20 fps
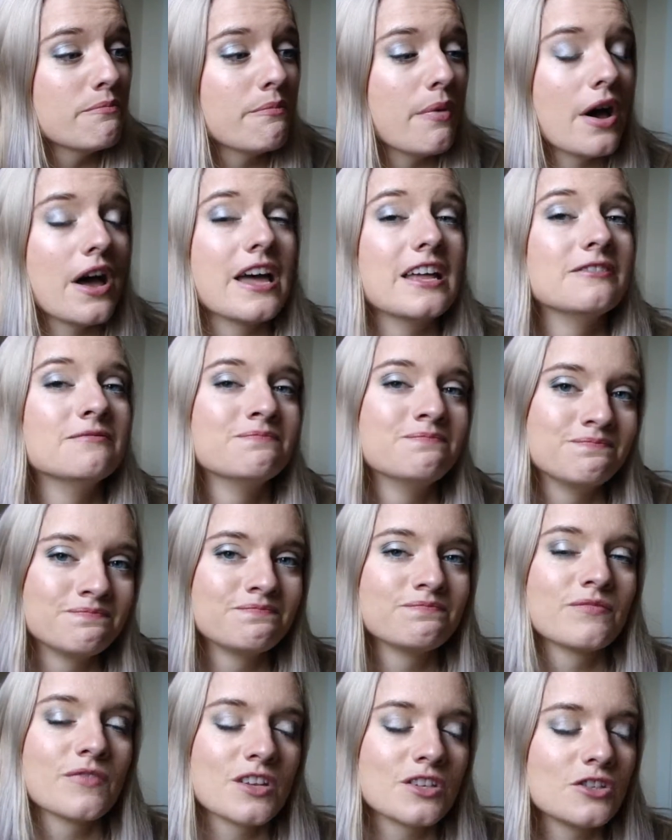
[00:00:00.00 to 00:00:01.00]
but
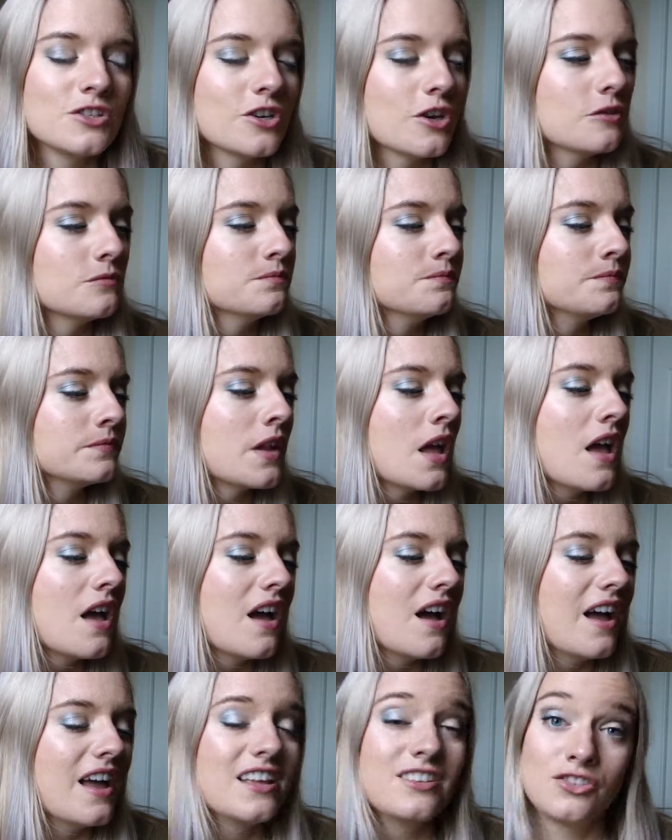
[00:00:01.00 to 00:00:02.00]
still,
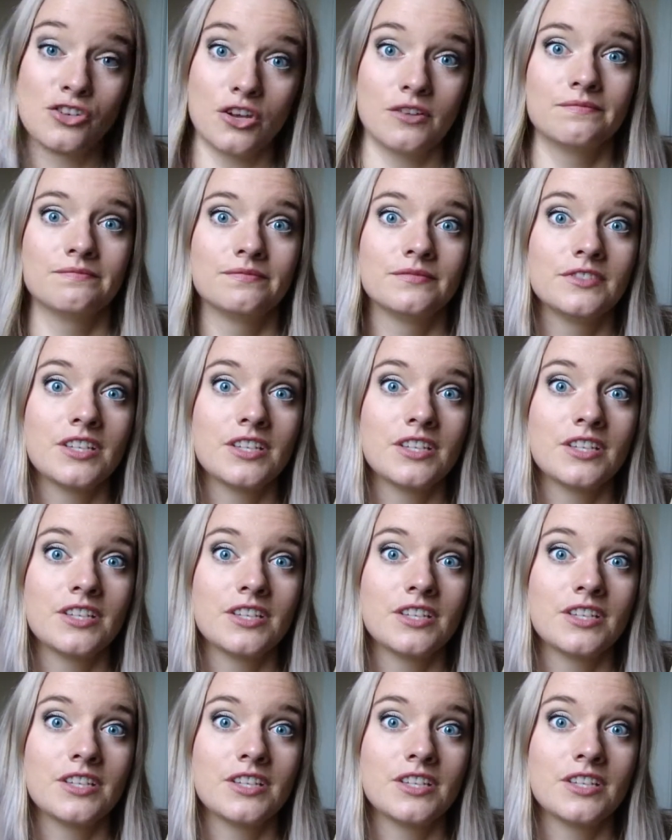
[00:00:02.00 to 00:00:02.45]
it's good.